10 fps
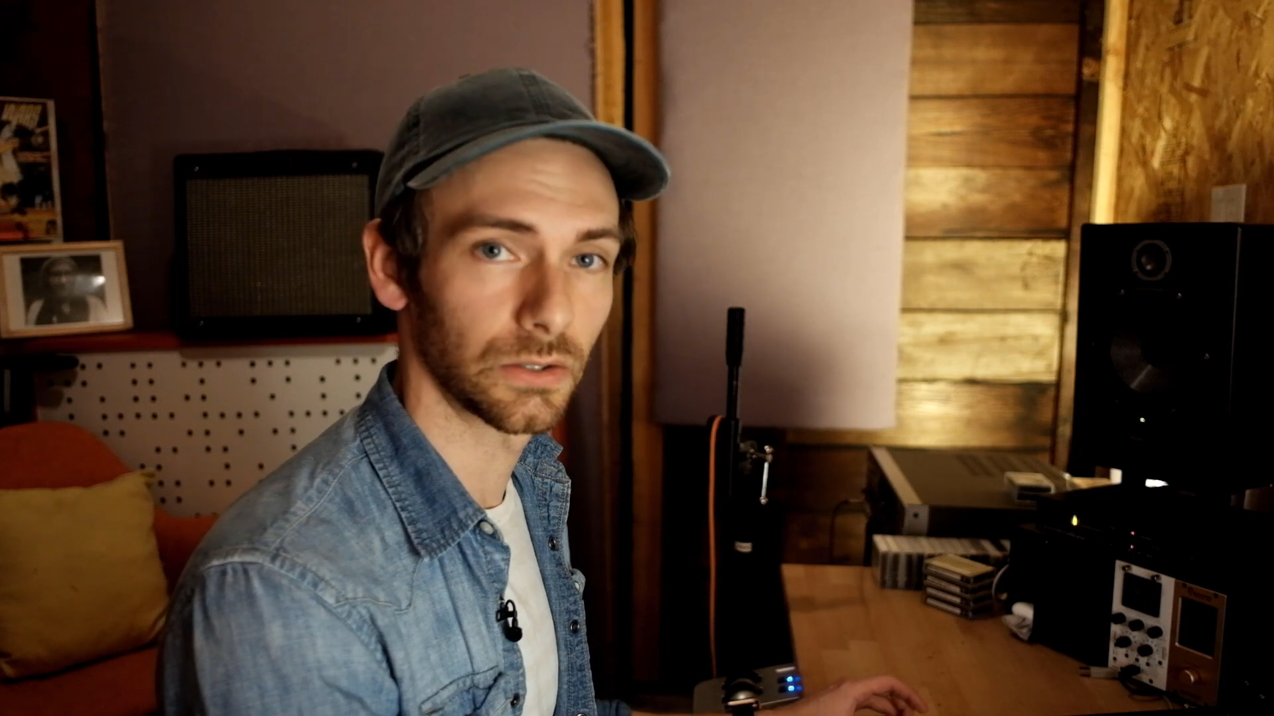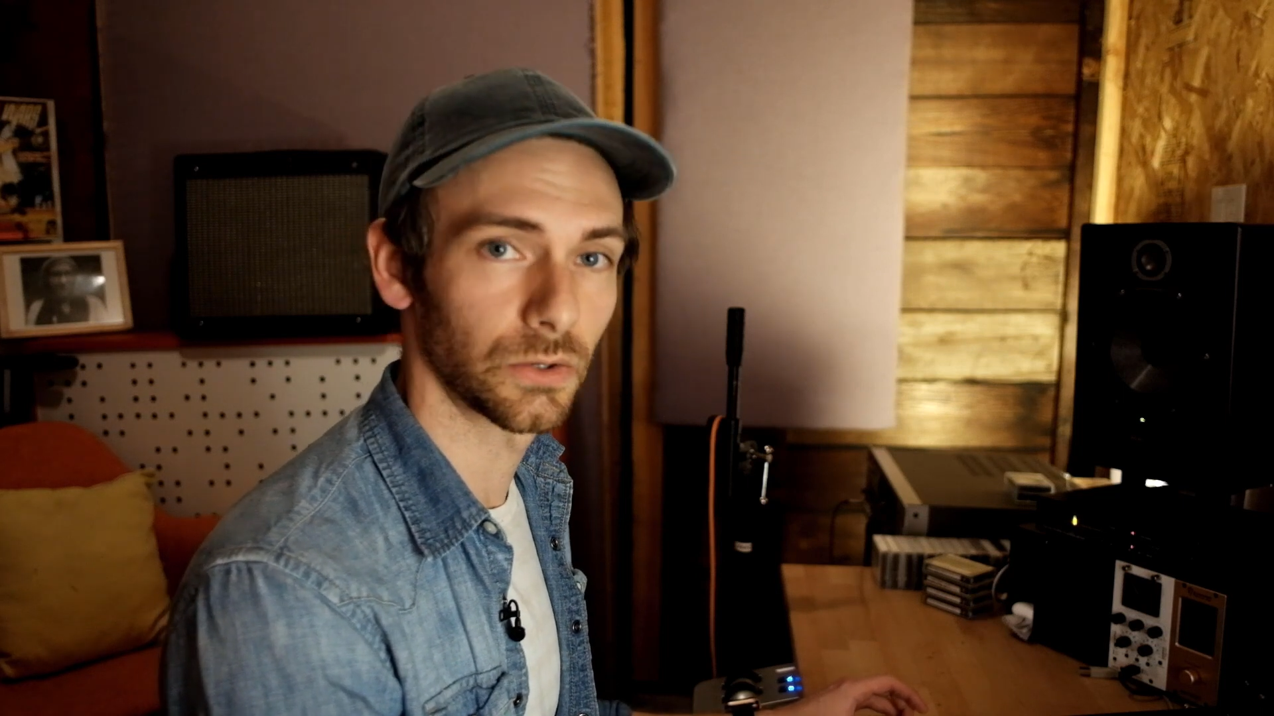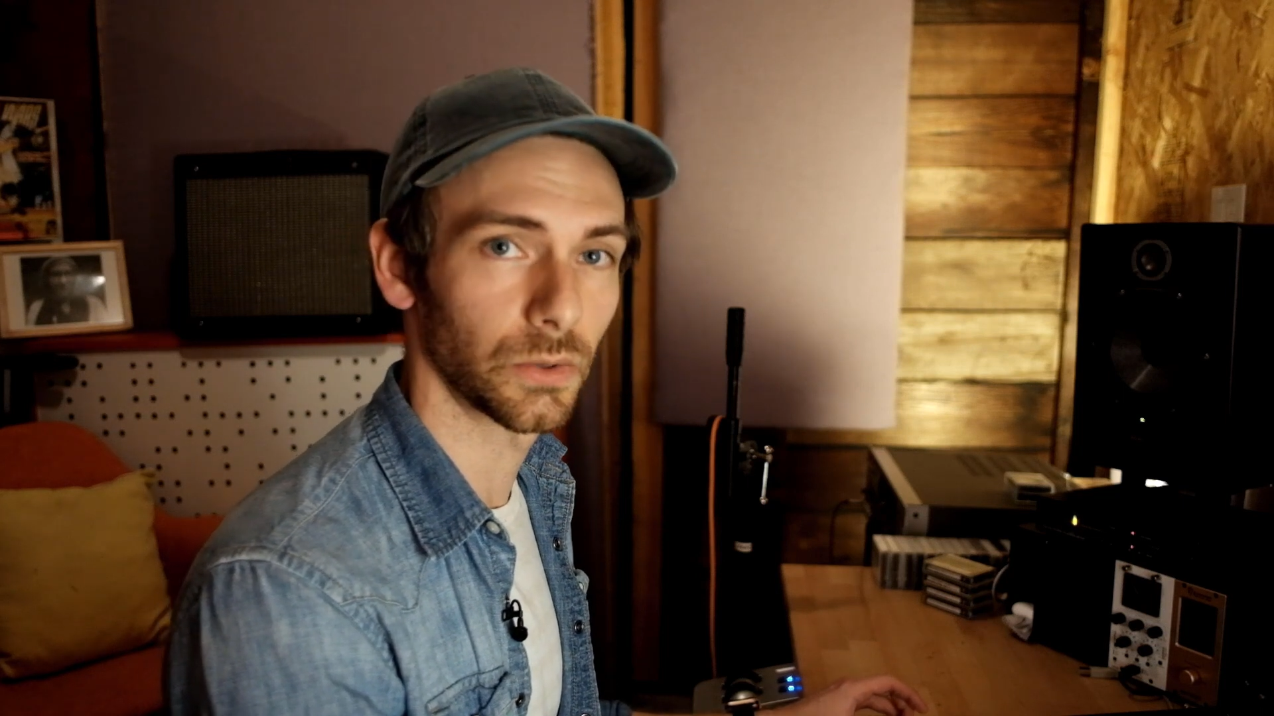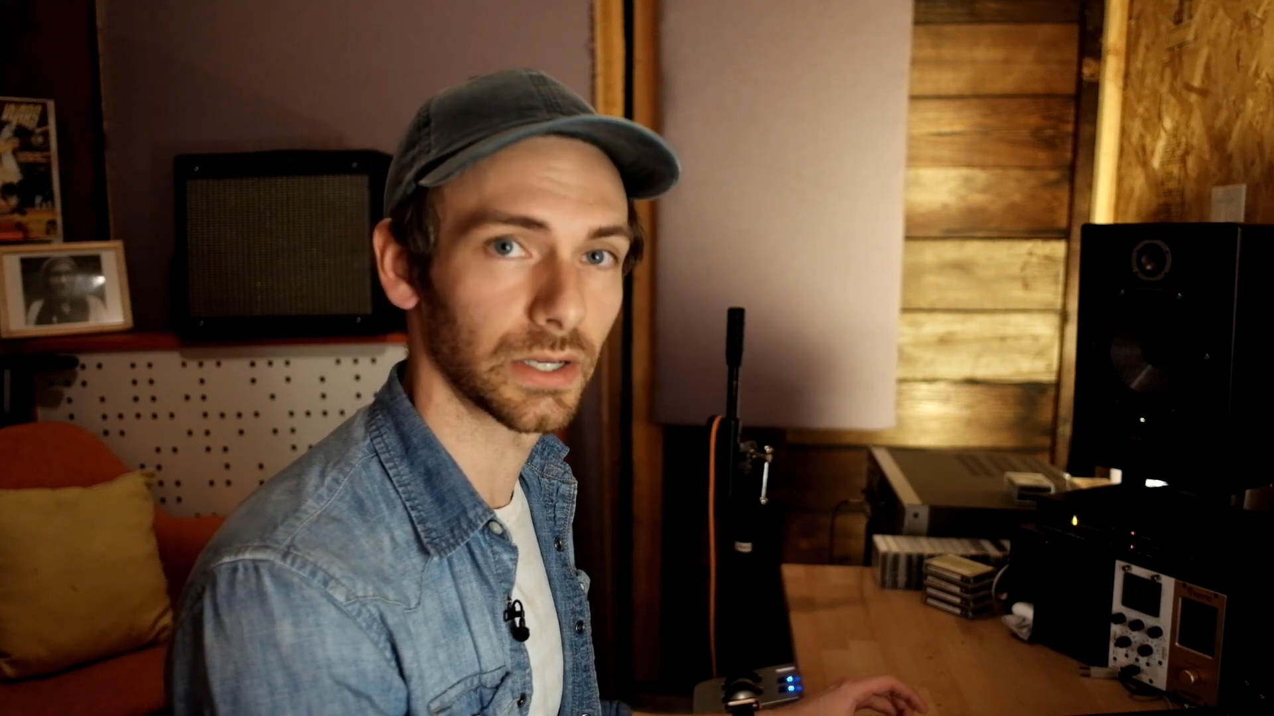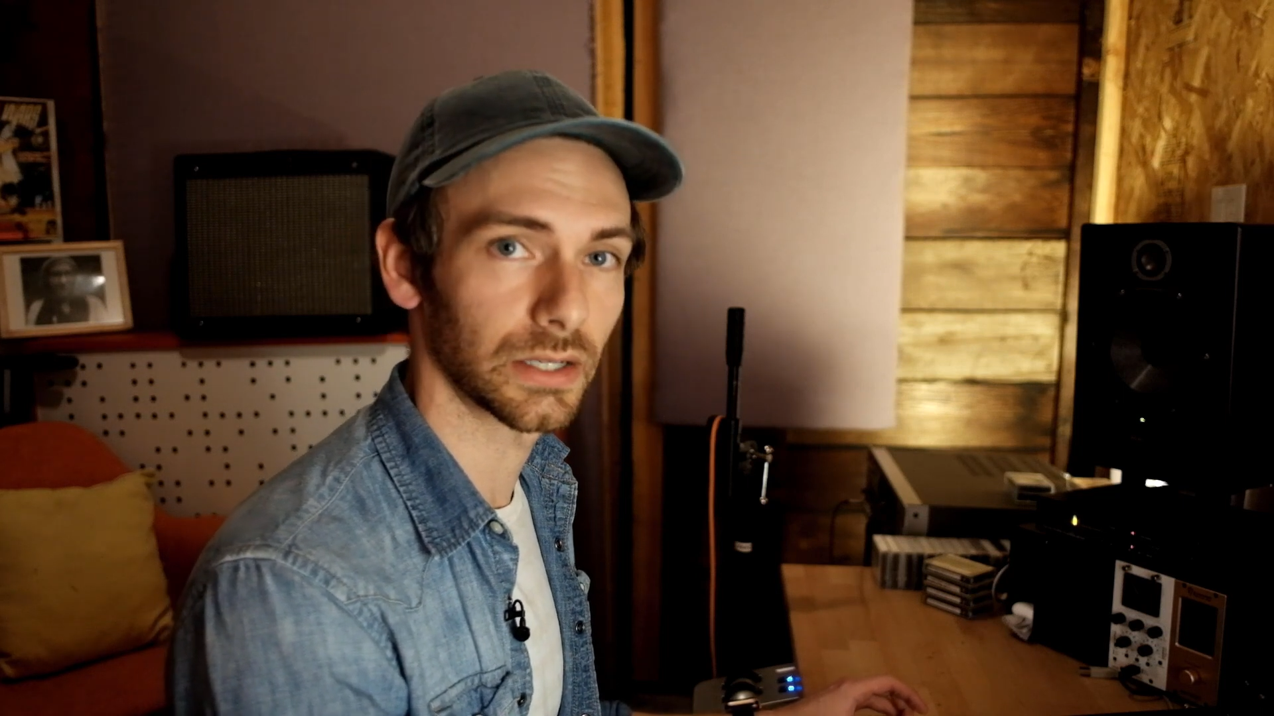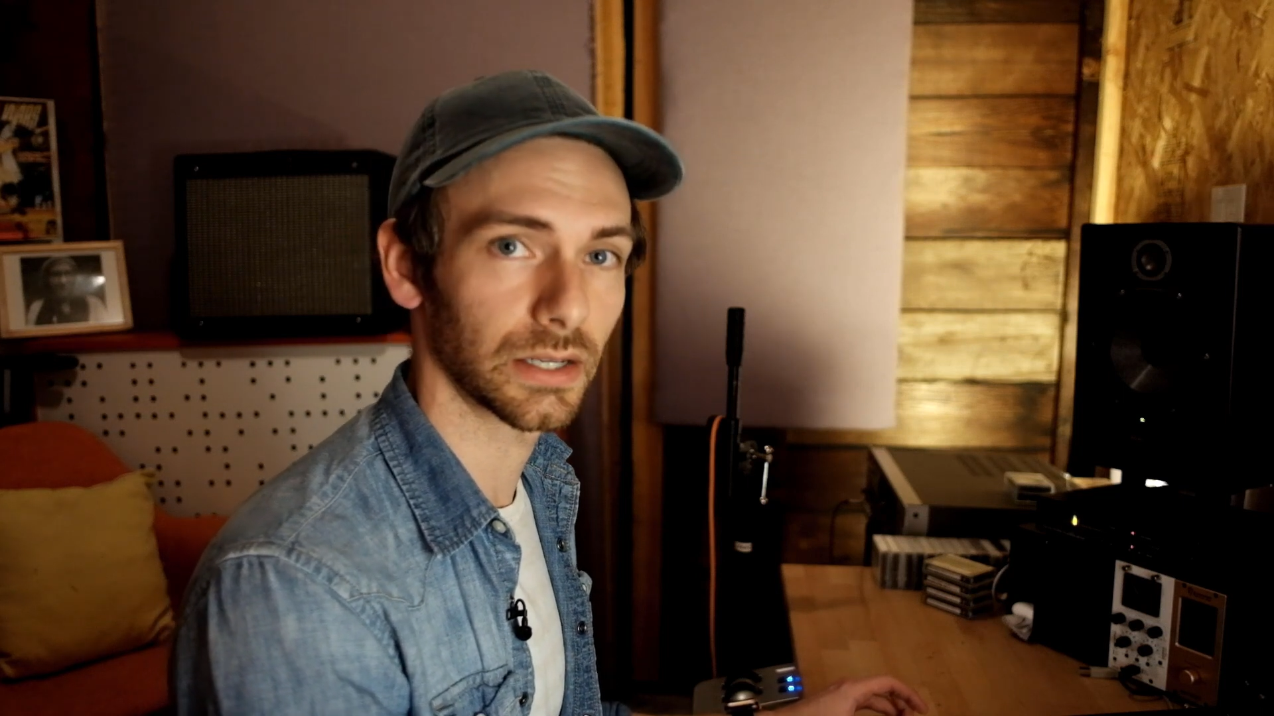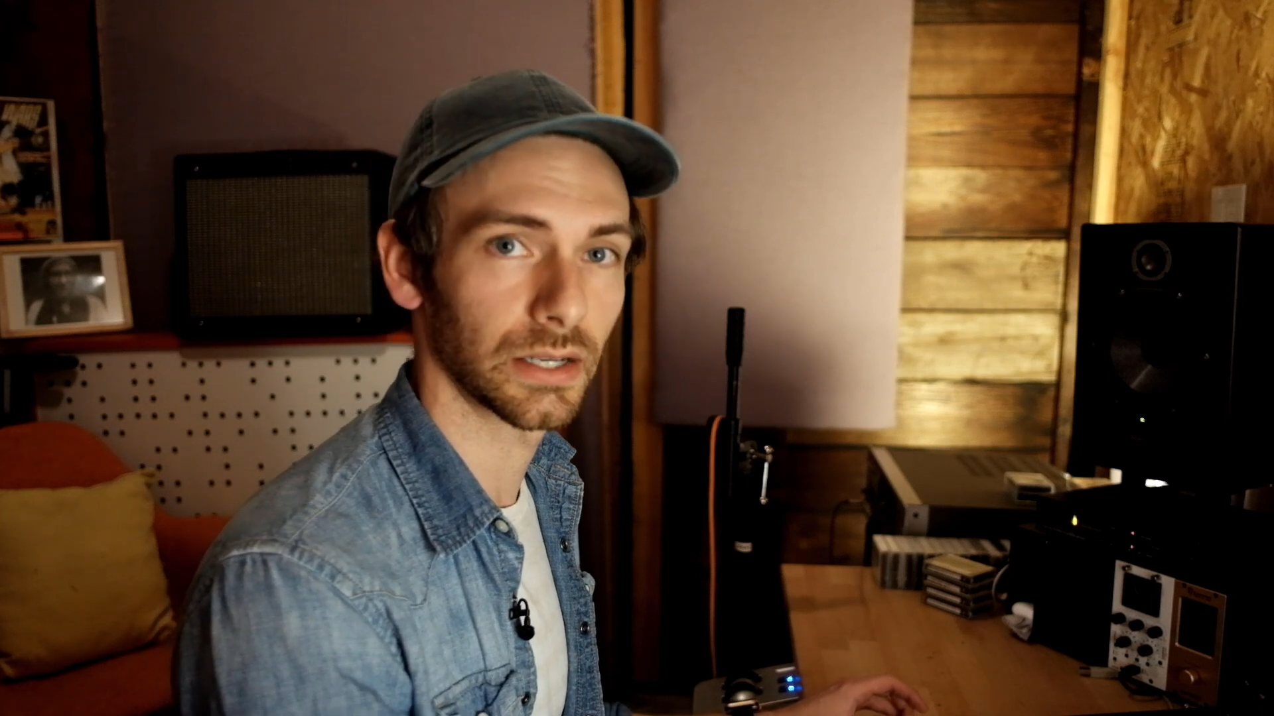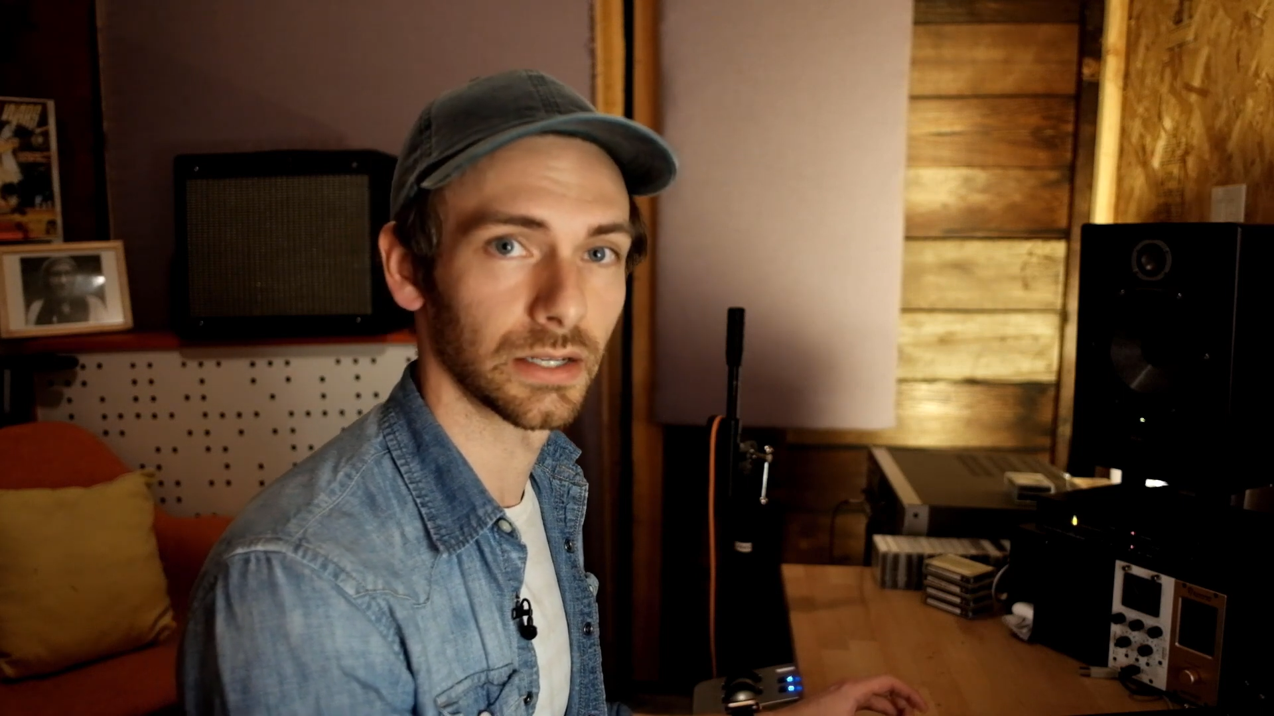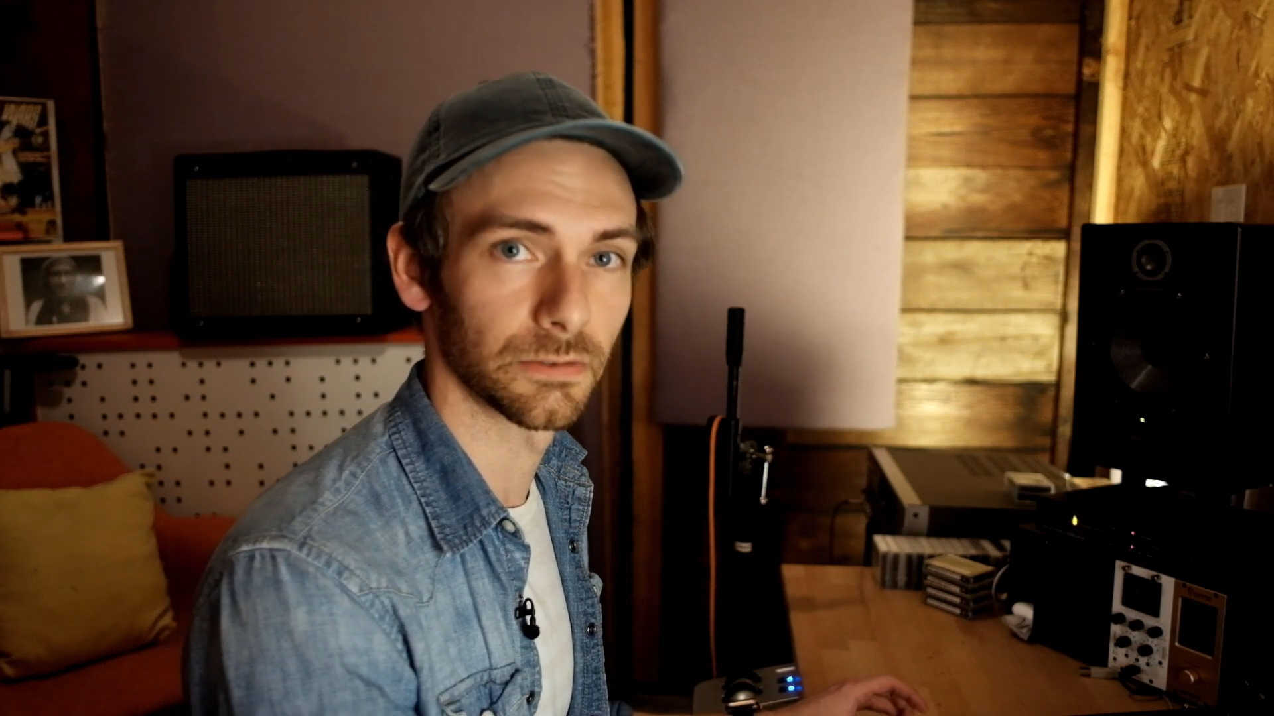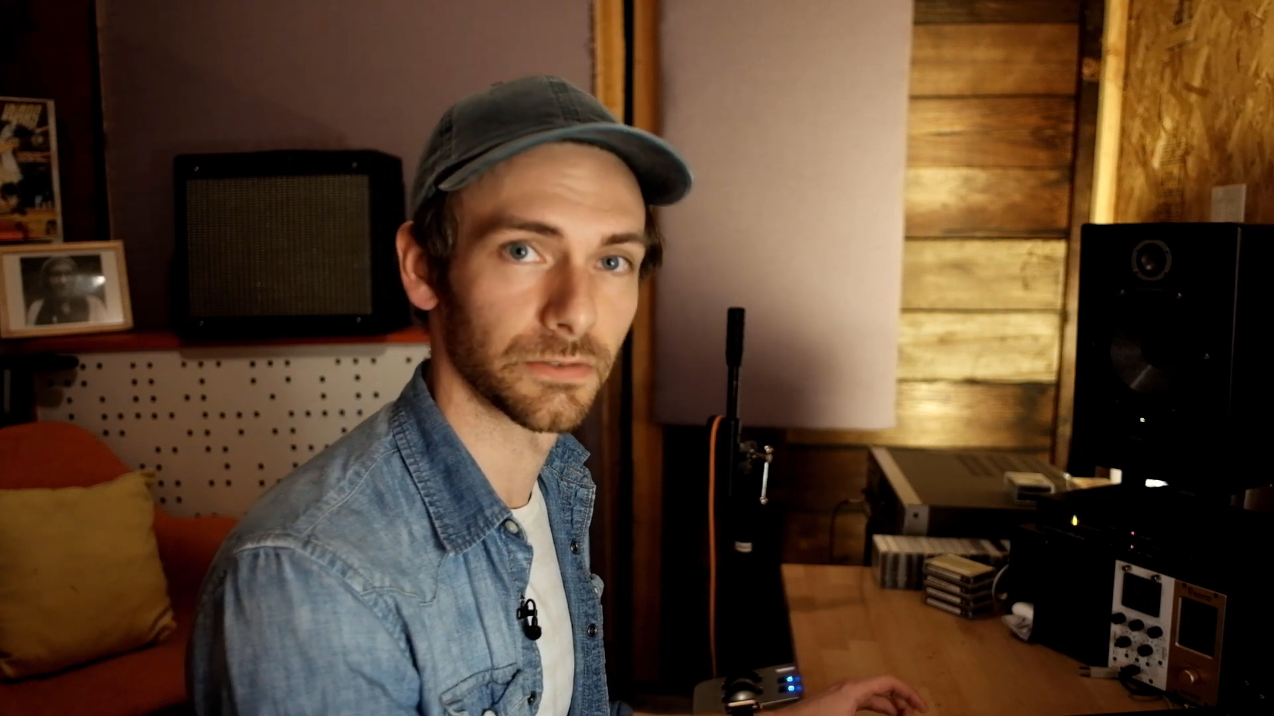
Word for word: quick, and